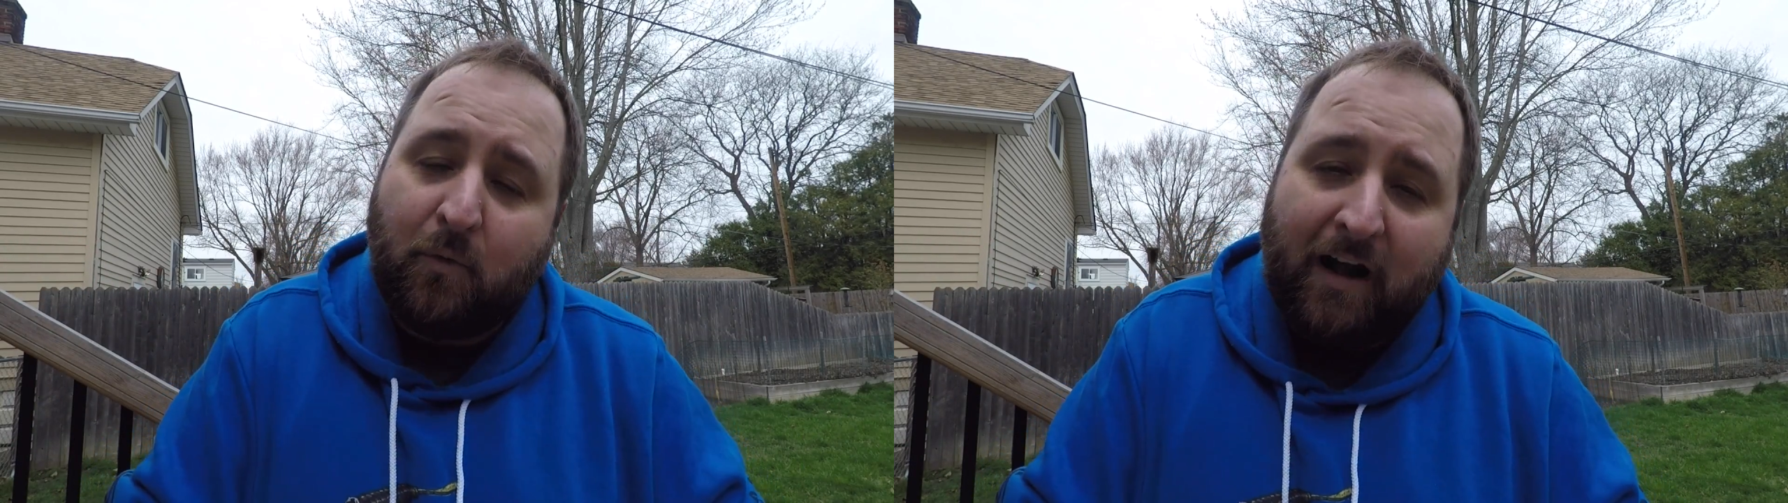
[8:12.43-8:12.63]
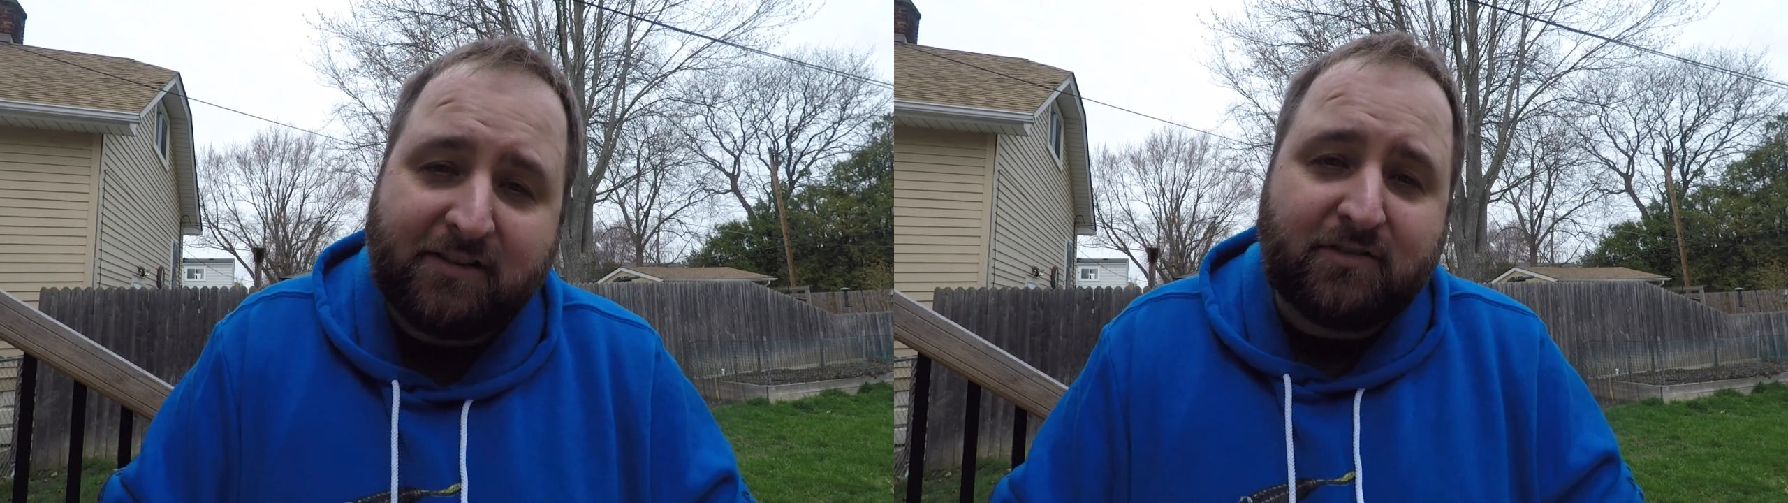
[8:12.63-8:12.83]

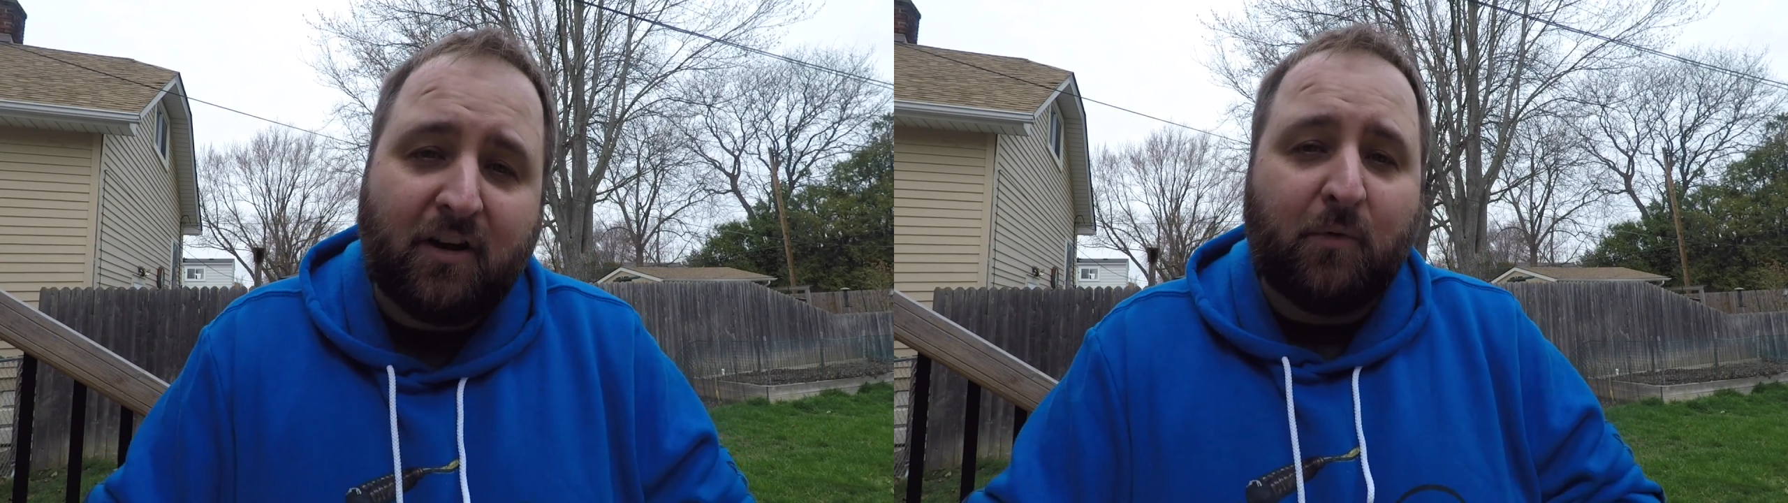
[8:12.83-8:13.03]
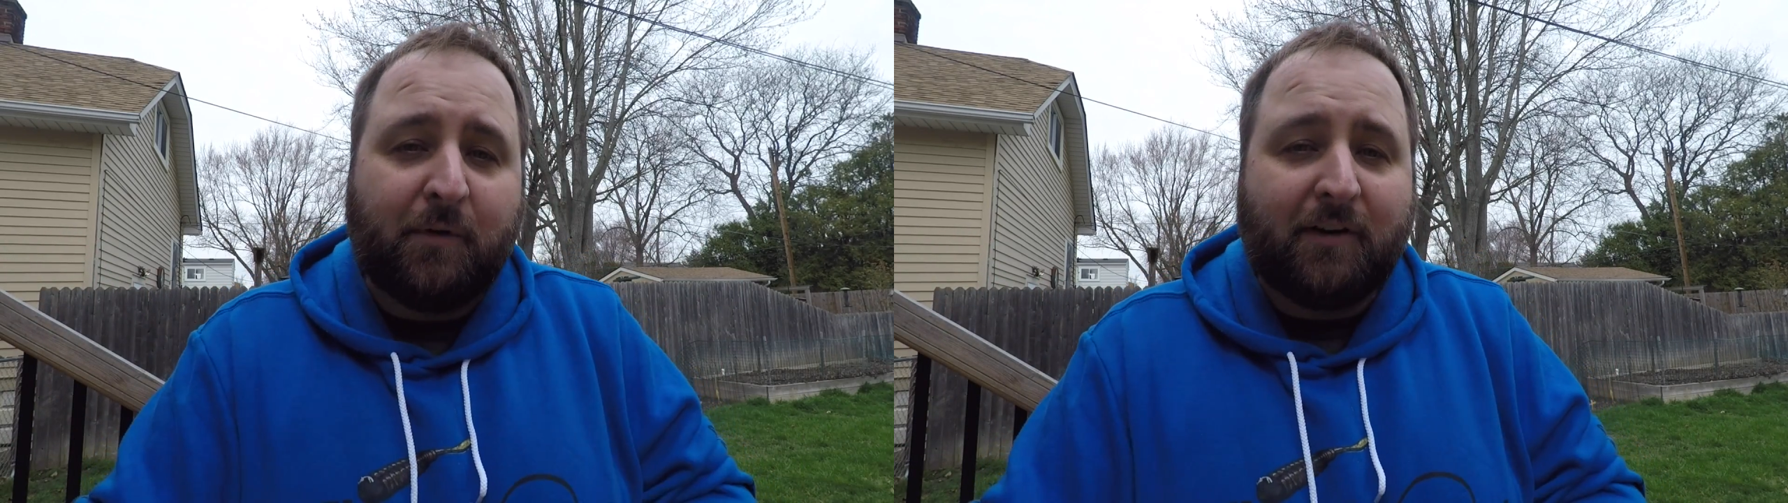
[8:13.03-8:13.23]
watched
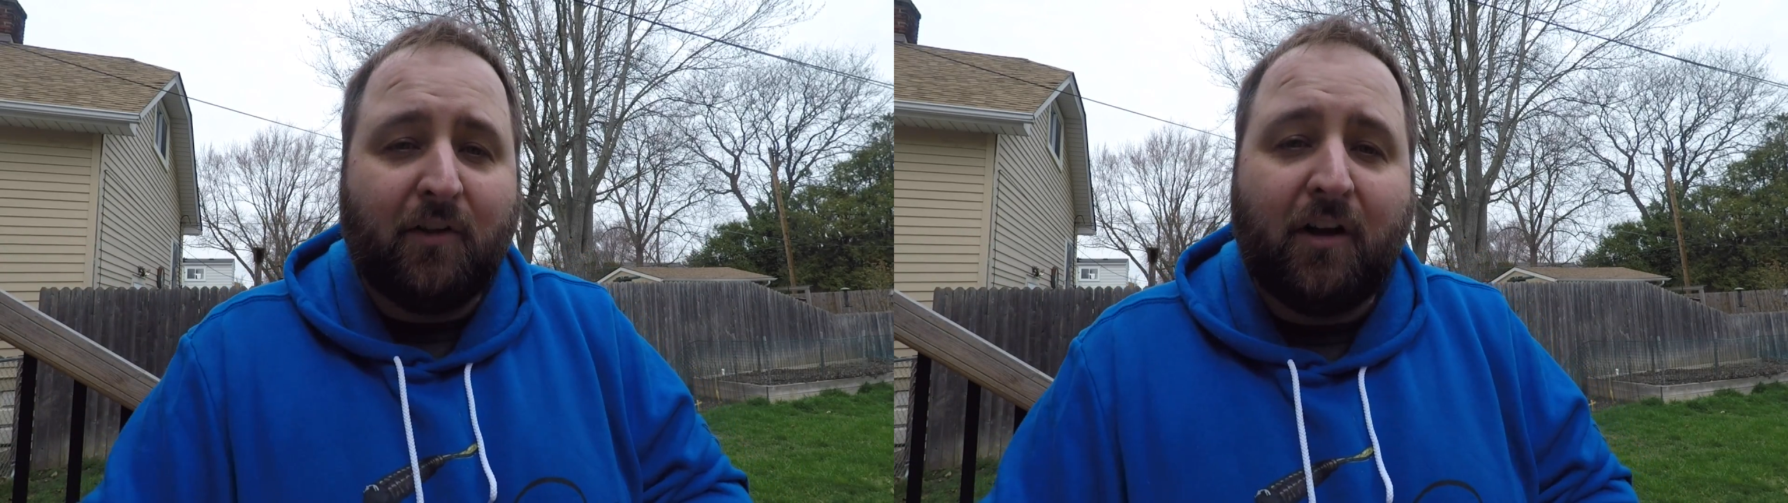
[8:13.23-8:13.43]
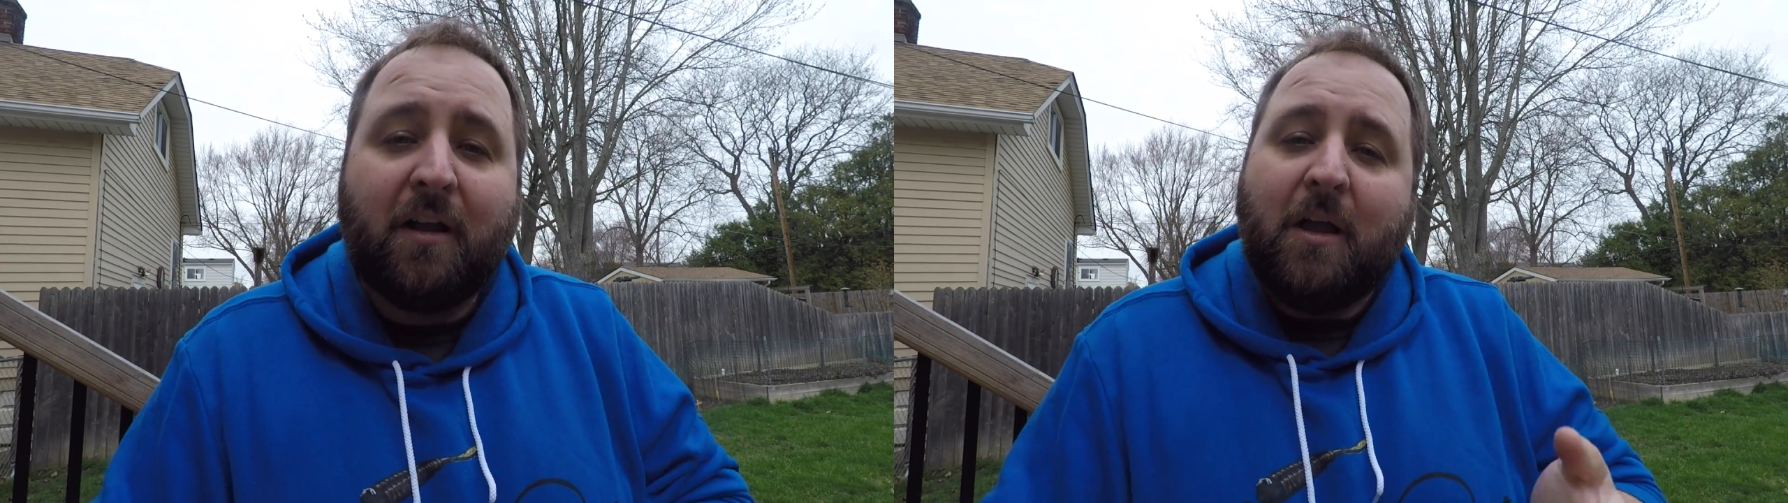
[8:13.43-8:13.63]
all winter
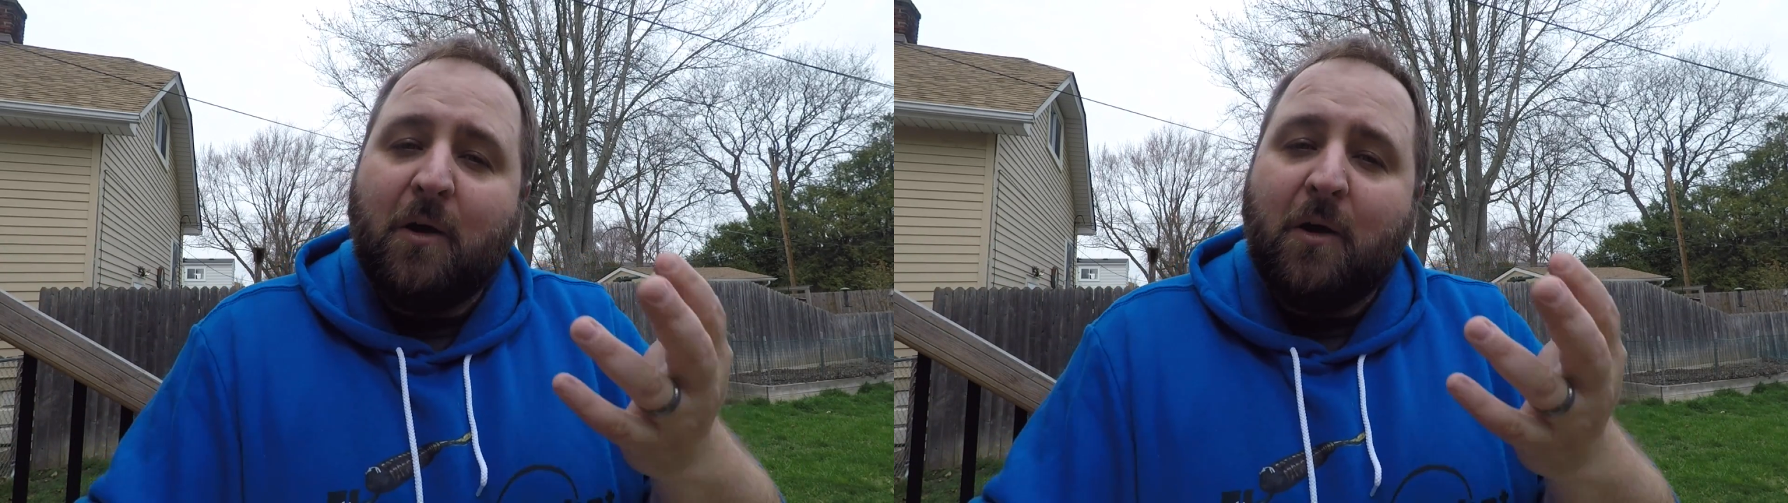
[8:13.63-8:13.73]
long,